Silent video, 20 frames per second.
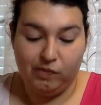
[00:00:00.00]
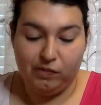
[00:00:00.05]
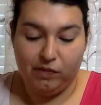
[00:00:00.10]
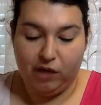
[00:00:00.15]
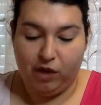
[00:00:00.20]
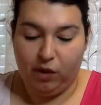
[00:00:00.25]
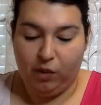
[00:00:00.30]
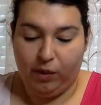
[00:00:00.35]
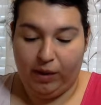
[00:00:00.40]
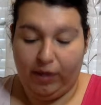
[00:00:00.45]
Oh
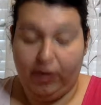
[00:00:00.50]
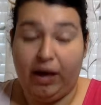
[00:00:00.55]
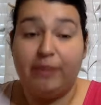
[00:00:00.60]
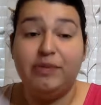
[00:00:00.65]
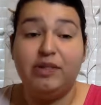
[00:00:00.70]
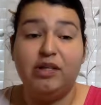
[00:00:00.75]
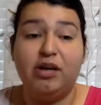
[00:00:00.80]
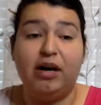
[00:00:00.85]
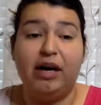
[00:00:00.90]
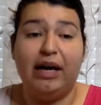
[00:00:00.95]
wow. I'm
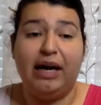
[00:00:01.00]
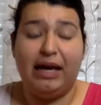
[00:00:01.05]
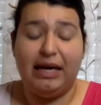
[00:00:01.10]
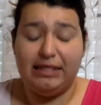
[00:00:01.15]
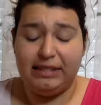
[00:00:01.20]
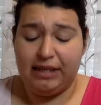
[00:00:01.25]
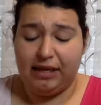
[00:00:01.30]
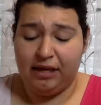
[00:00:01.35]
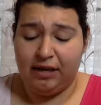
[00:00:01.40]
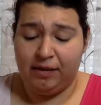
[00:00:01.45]
sorry guys.
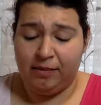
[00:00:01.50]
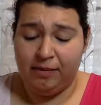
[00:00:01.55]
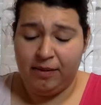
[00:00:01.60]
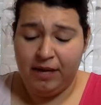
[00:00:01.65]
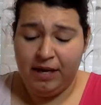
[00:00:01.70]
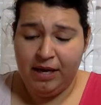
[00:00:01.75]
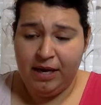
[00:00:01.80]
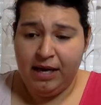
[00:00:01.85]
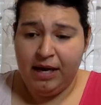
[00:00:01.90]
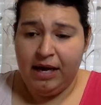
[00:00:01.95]

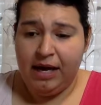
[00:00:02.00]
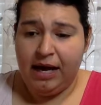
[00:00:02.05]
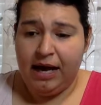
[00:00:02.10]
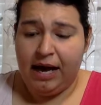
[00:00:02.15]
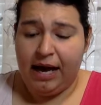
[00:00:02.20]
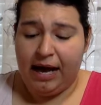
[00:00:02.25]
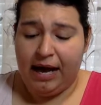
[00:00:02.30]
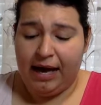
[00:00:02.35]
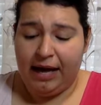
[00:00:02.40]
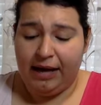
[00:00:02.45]

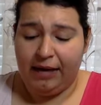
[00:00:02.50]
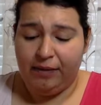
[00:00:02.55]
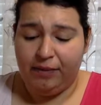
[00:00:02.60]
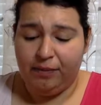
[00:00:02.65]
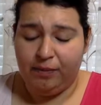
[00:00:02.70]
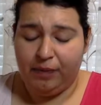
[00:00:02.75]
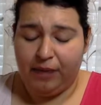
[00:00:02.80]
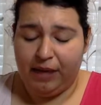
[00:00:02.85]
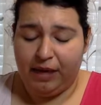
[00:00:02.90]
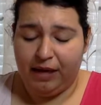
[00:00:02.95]

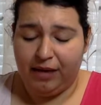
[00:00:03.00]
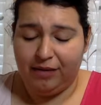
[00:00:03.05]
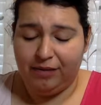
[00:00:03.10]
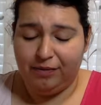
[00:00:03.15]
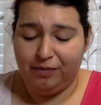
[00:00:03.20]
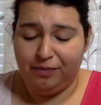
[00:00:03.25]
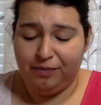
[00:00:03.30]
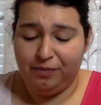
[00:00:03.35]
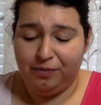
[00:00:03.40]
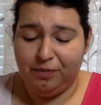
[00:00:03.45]
I
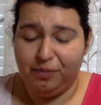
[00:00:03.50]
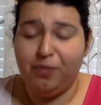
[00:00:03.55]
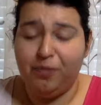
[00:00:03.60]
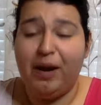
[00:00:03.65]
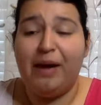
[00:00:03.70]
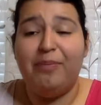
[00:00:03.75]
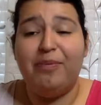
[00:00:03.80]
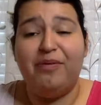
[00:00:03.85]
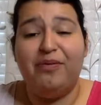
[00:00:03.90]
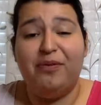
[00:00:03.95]

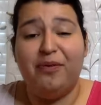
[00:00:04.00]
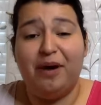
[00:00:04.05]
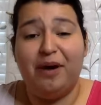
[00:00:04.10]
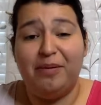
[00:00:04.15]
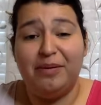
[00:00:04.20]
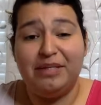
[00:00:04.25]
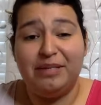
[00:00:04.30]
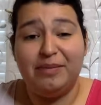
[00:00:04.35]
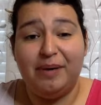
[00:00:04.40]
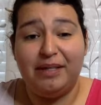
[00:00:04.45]
right before I
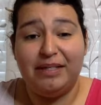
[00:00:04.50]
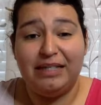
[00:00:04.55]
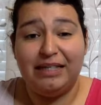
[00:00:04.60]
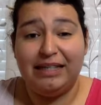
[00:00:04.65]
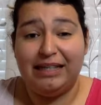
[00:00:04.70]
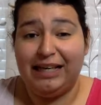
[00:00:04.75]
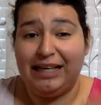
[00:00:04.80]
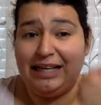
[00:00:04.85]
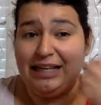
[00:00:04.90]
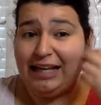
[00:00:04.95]
was about to
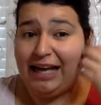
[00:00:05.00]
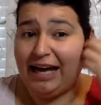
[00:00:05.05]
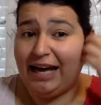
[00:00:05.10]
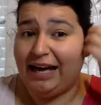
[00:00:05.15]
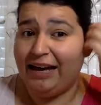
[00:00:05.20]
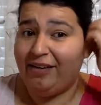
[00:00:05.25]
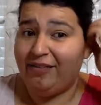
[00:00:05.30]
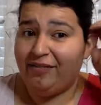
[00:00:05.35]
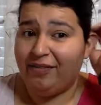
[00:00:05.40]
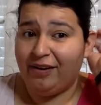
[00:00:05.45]
click
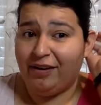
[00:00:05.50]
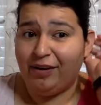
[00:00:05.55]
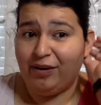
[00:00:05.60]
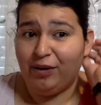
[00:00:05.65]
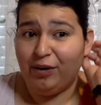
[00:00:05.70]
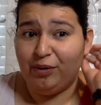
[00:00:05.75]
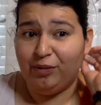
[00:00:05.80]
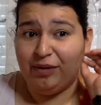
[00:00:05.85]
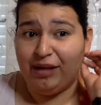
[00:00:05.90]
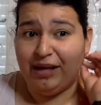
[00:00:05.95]
live or
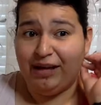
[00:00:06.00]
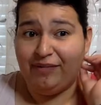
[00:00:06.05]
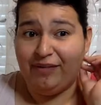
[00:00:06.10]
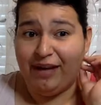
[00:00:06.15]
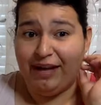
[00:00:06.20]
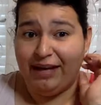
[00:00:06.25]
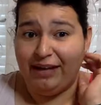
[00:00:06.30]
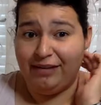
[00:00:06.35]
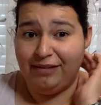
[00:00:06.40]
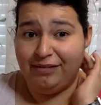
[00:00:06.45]
go live,
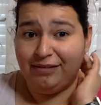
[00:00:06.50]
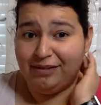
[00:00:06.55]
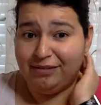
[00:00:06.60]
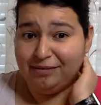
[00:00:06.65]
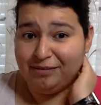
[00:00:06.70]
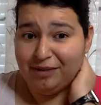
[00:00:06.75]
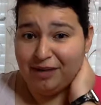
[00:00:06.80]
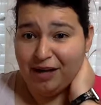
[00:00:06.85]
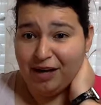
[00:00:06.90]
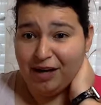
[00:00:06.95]
I
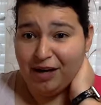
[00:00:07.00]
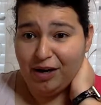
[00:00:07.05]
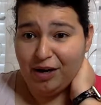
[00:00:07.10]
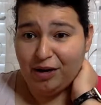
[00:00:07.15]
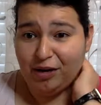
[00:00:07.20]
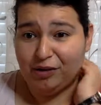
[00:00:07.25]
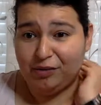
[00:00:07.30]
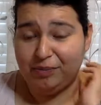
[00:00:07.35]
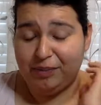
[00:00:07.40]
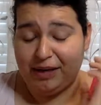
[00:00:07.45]
got
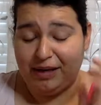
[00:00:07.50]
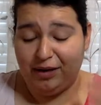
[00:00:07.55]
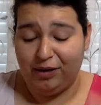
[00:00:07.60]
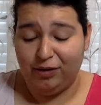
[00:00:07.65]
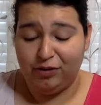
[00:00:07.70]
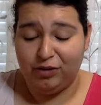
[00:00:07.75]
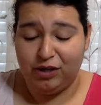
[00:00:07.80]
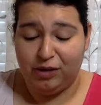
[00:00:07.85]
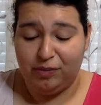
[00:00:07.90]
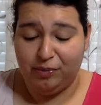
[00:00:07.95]
called by
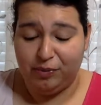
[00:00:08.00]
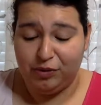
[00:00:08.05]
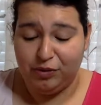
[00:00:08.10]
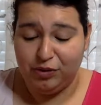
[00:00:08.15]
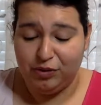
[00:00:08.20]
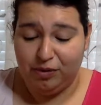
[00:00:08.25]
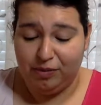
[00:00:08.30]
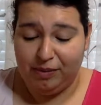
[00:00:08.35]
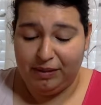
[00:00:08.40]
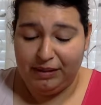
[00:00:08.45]
Coach Campos, so
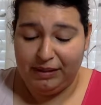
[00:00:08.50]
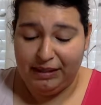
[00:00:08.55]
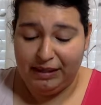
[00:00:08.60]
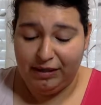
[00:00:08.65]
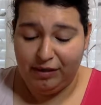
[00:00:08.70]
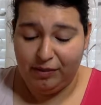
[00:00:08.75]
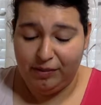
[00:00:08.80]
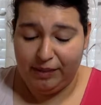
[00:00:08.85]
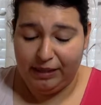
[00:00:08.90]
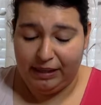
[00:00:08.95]
I'm a little
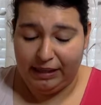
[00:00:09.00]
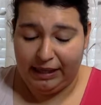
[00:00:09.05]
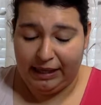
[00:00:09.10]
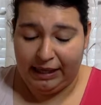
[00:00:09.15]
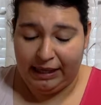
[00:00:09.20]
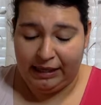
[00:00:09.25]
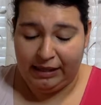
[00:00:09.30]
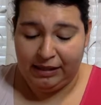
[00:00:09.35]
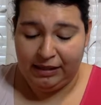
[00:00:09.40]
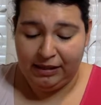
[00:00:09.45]
bit
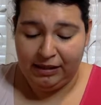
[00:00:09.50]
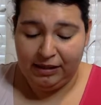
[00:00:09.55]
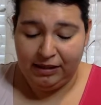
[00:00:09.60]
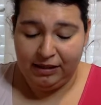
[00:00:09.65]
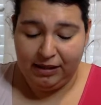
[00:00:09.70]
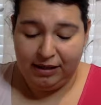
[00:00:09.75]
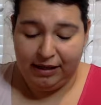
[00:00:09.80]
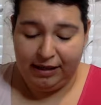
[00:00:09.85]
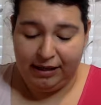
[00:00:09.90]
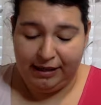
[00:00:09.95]
late.
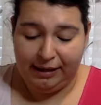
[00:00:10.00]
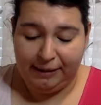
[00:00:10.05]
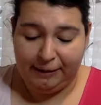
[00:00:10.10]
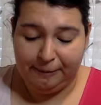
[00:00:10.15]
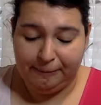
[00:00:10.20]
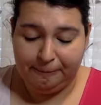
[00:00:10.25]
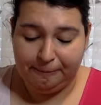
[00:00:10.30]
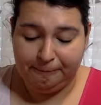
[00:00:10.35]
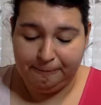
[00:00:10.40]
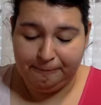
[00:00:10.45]

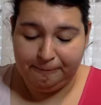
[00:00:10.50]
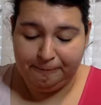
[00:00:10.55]
Um